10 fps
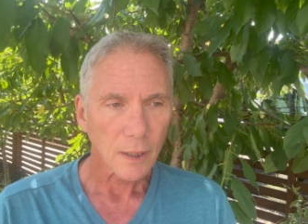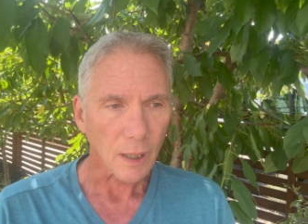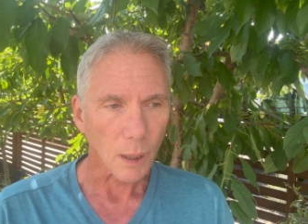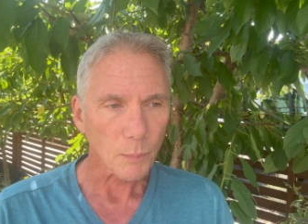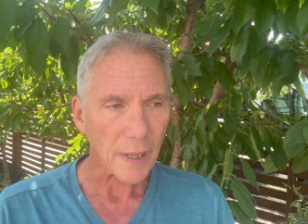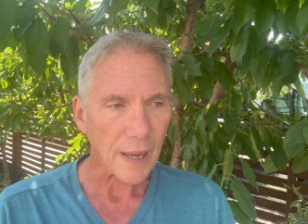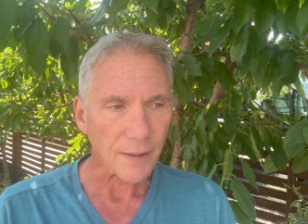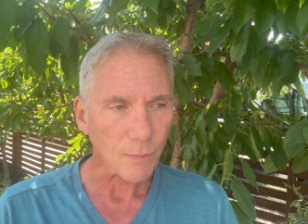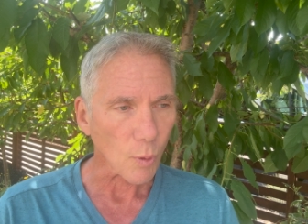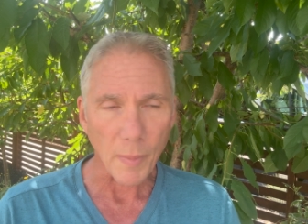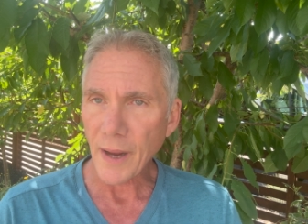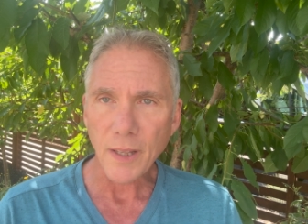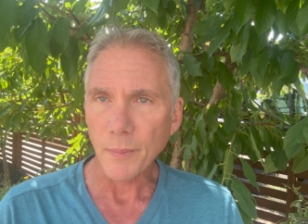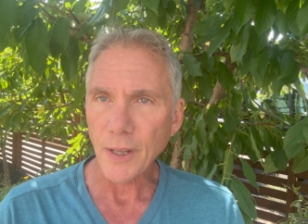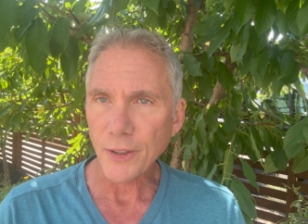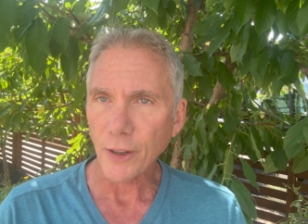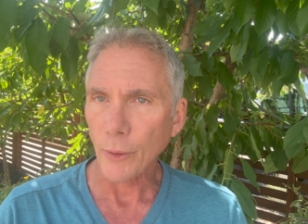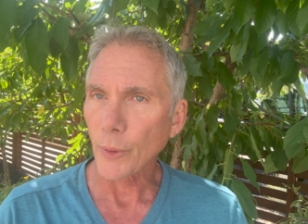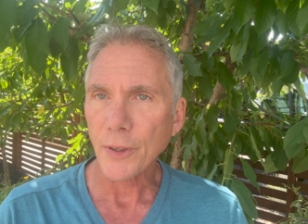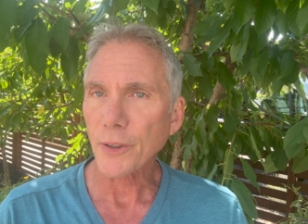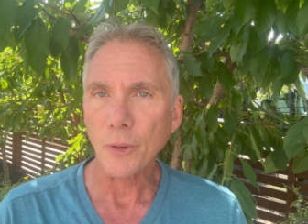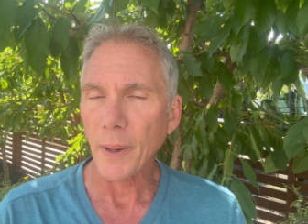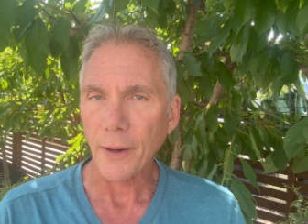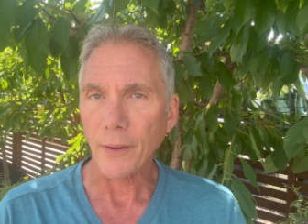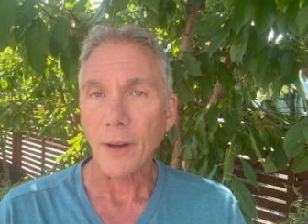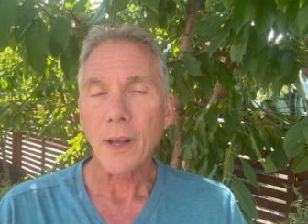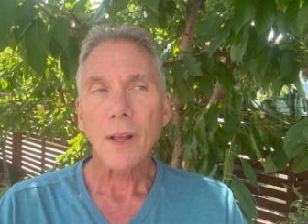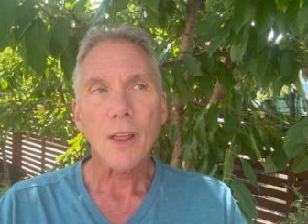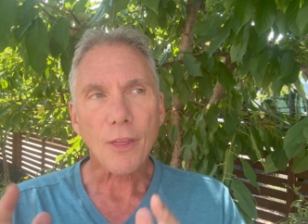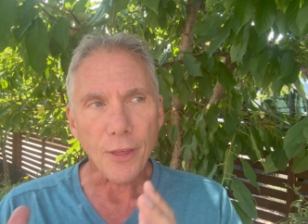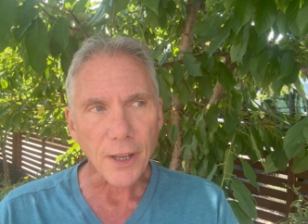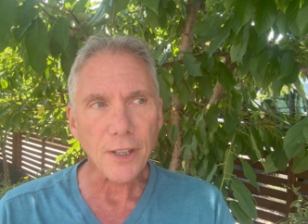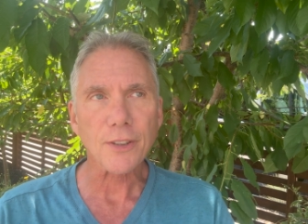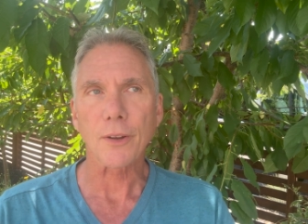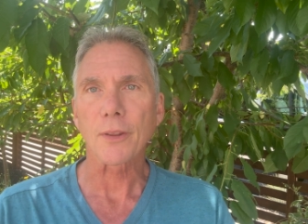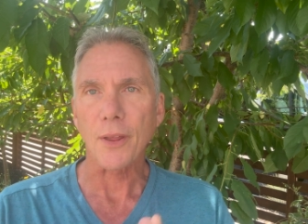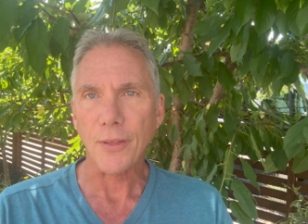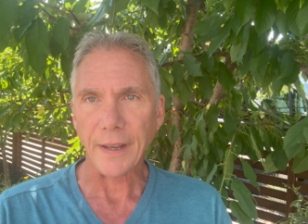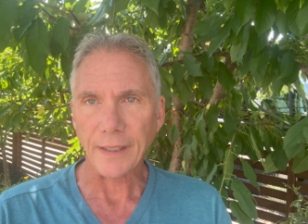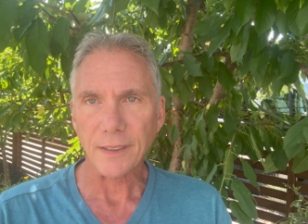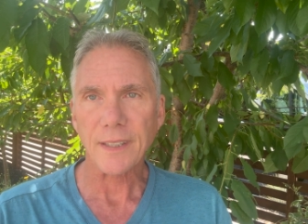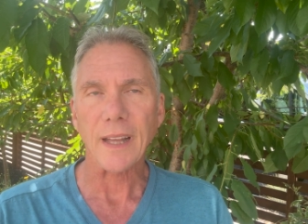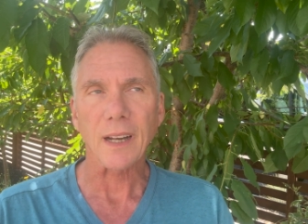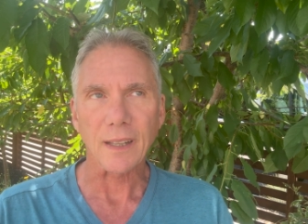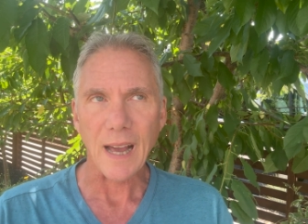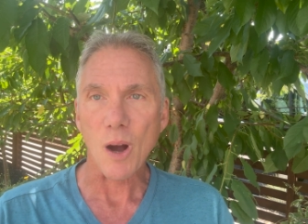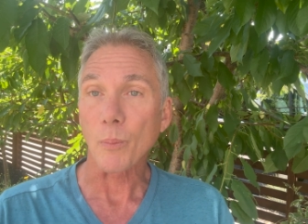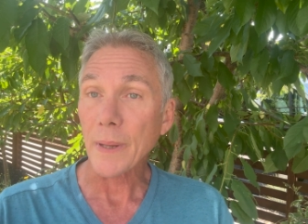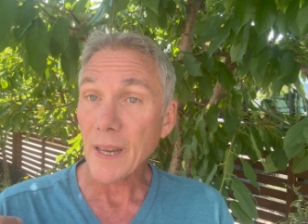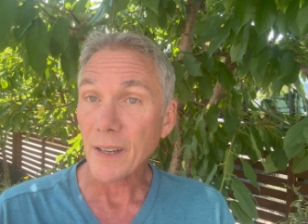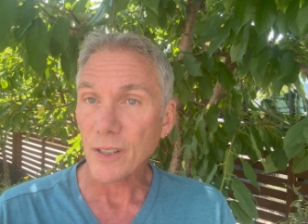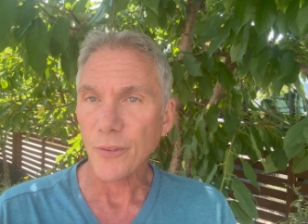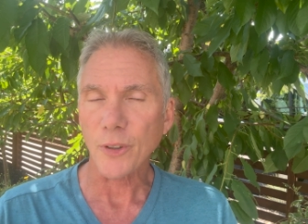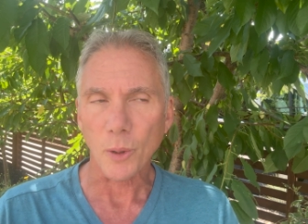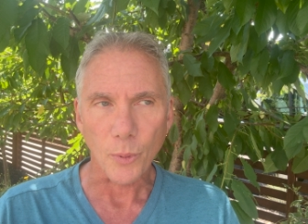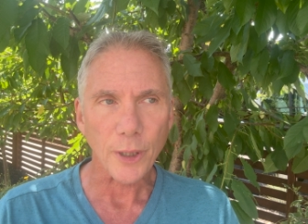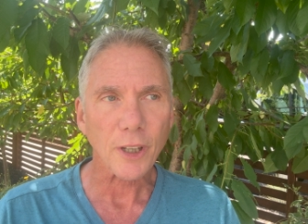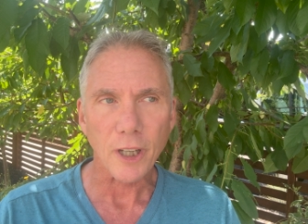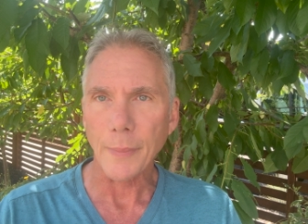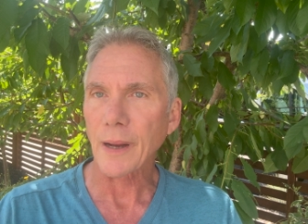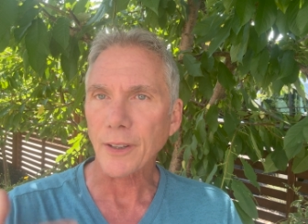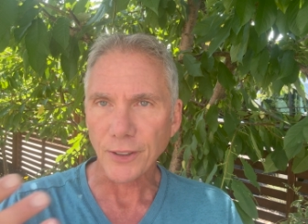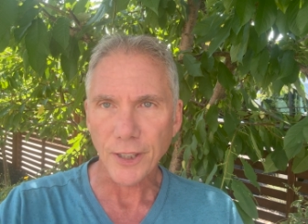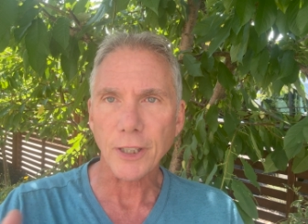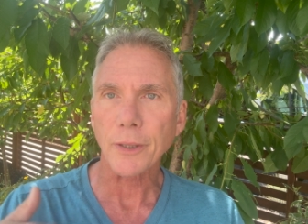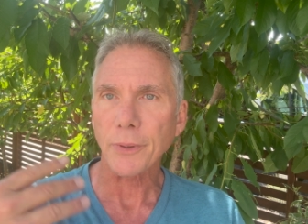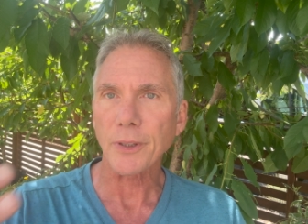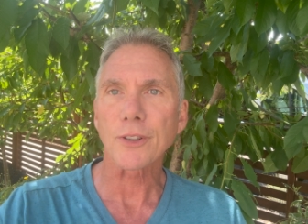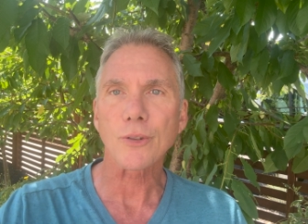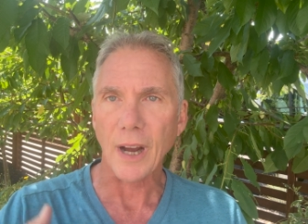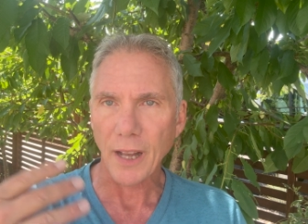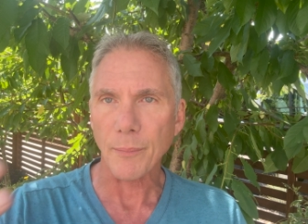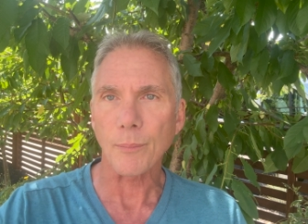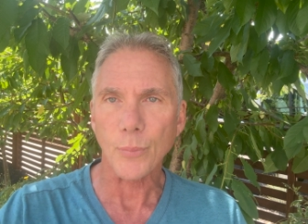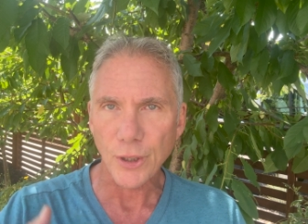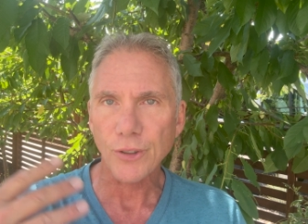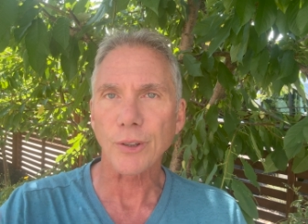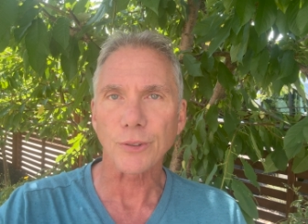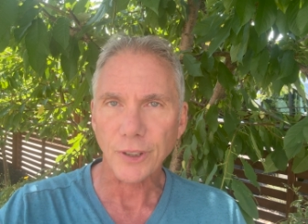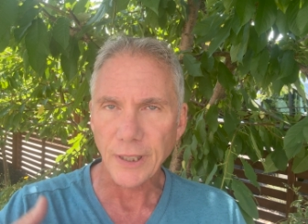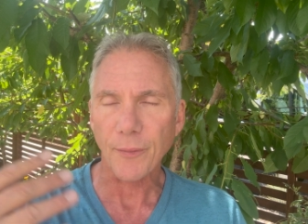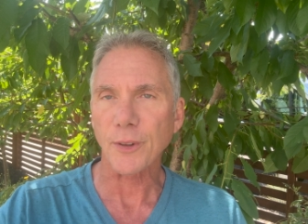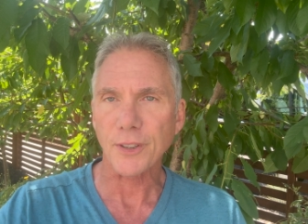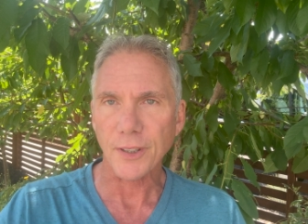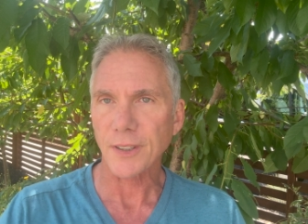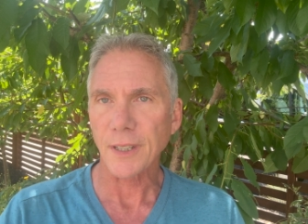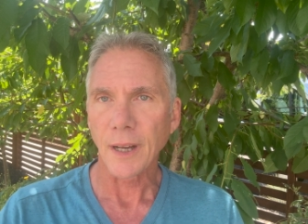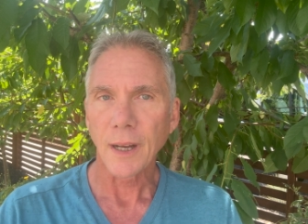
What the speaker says: and remind them that you're going to do better. These are the things that allow me to feel pretty good about continuing to try and bridge those differences